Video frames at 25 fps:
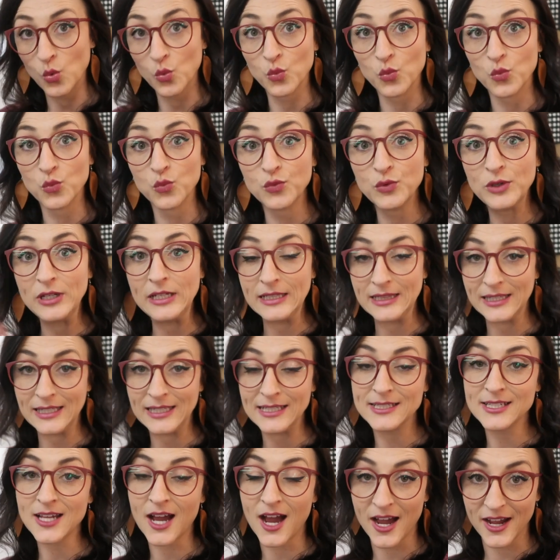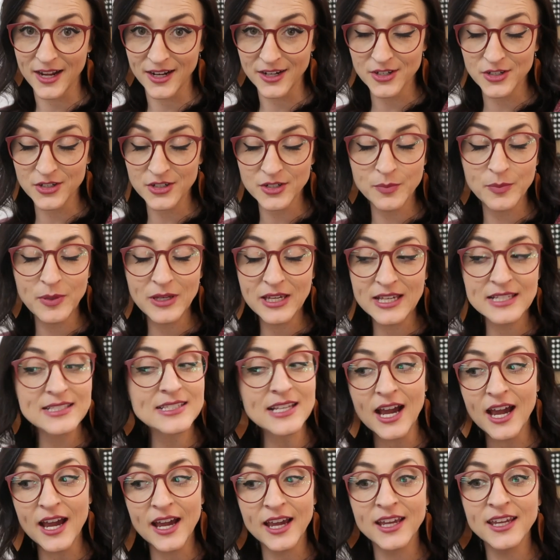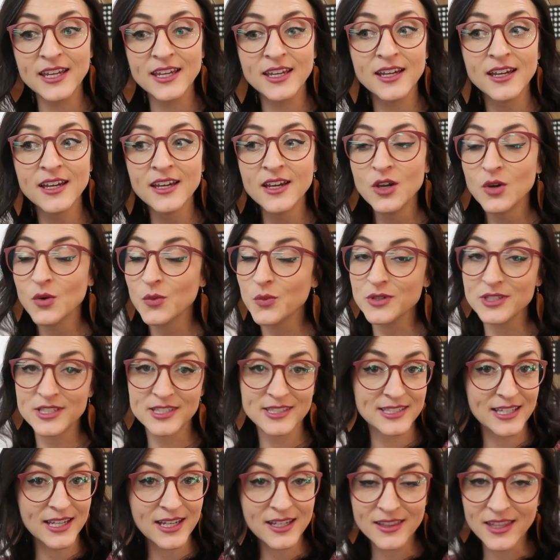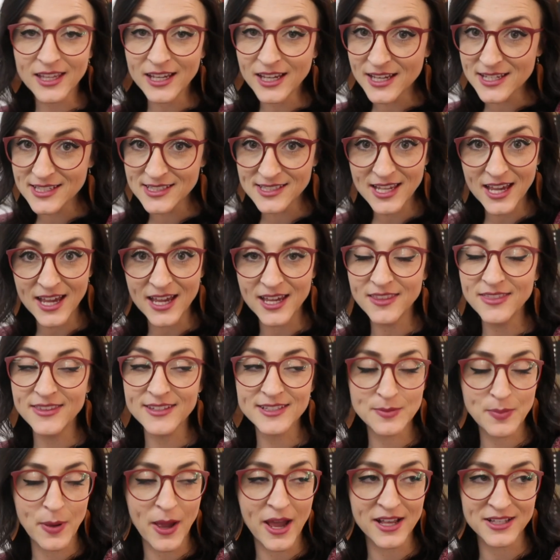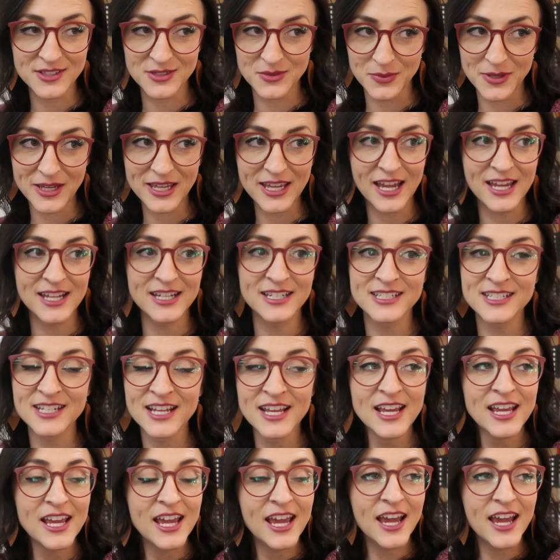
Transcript: really tired because I was sick, like I said, this past weekend,